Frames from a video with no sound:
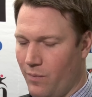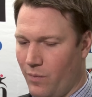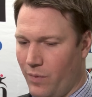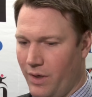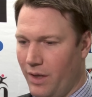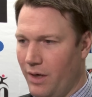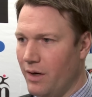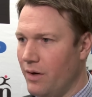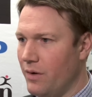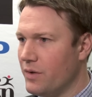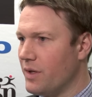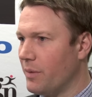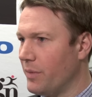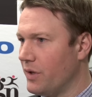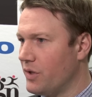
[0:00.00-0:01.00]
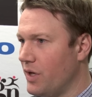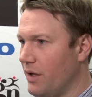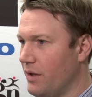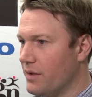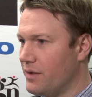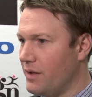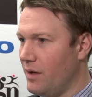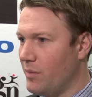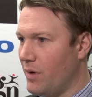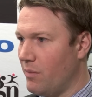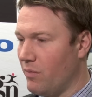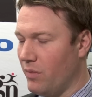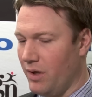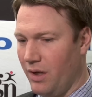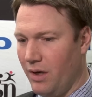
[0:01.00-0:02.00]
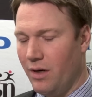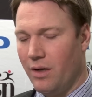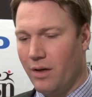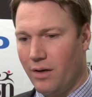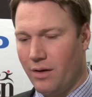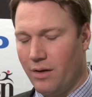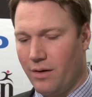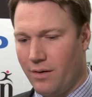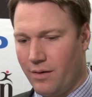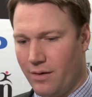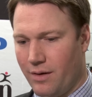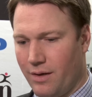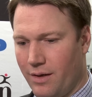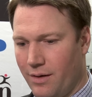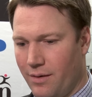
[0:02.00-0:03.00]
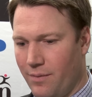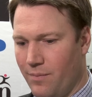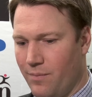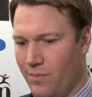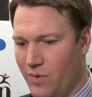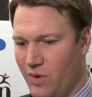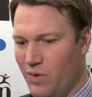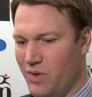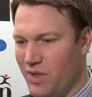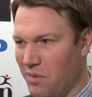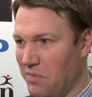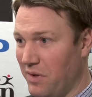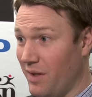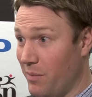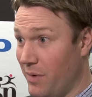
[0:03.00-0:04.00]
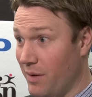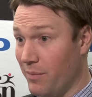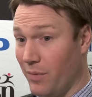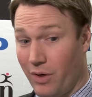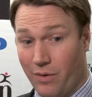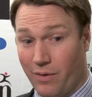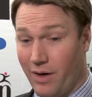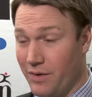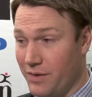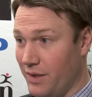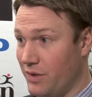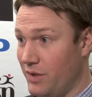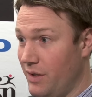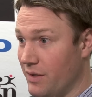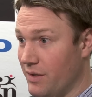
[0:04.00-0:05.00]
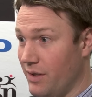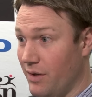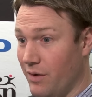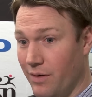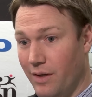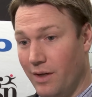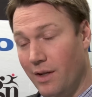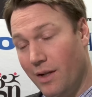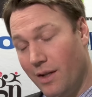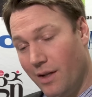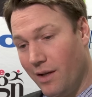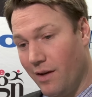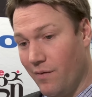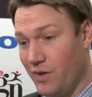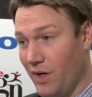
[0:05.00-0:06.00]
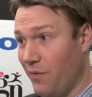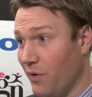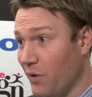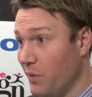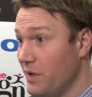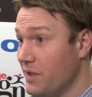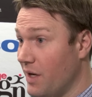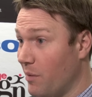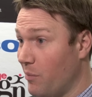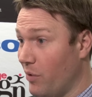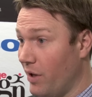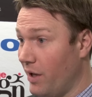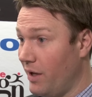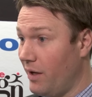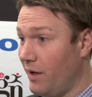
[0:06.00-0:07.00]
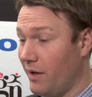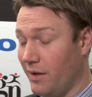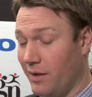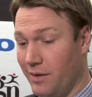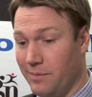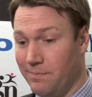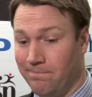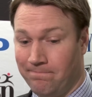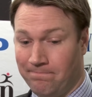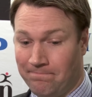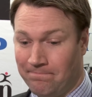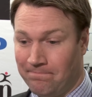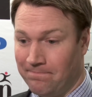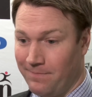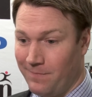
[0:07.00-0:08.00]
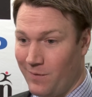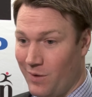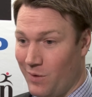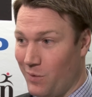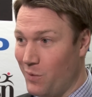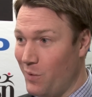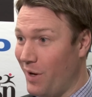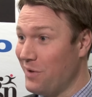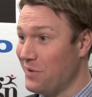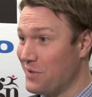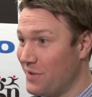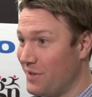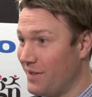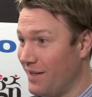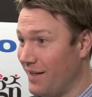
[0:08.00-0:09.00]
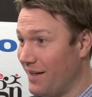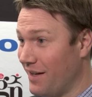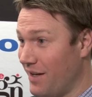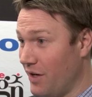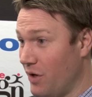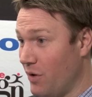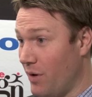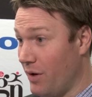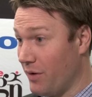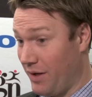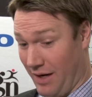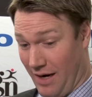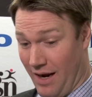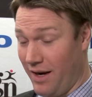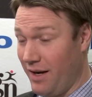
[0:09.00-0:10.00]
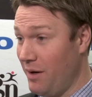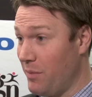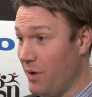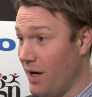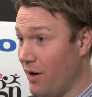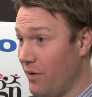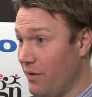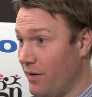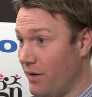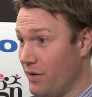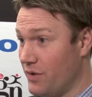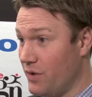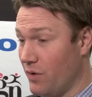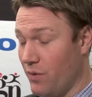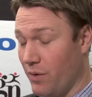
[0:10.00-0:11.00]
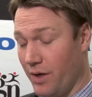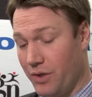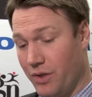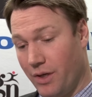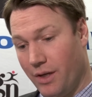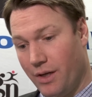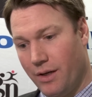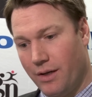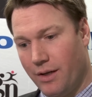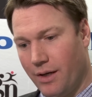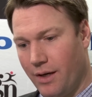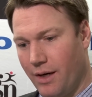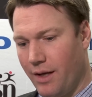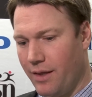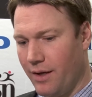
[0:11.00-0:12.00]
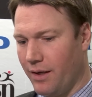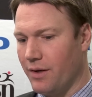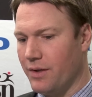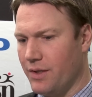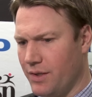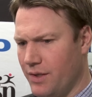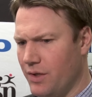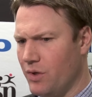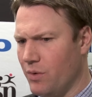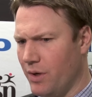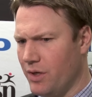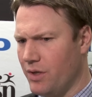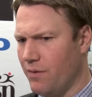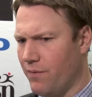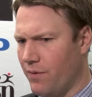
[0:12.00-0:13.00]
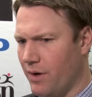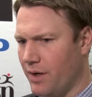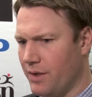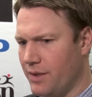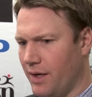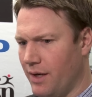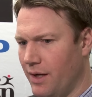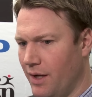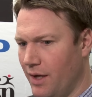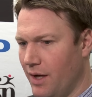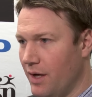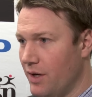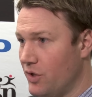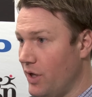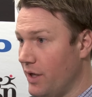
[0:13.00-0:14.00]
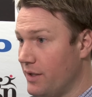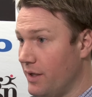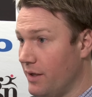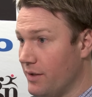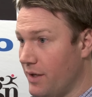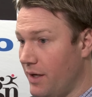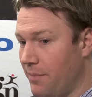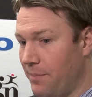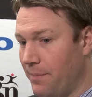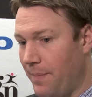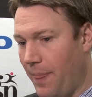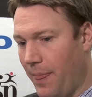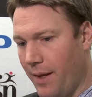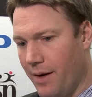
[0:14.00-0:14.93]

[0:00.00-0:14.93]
We needed to do something to shake this team up. We needed to do something that made him look around and say, geez, you know, if Jeff Legue's not playing, who else can go out? I can be out. There's no question. And I think it's a situation for us that shakes things up.